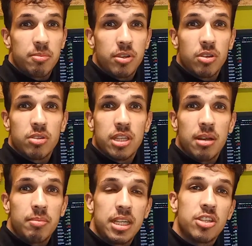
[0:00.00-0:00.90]
because
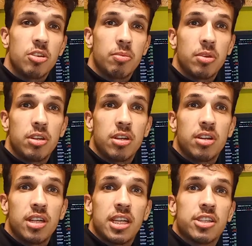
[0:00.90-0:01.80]
that means
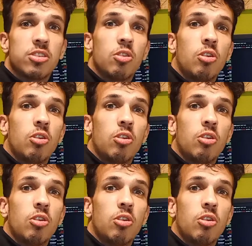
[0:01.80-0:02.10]
it's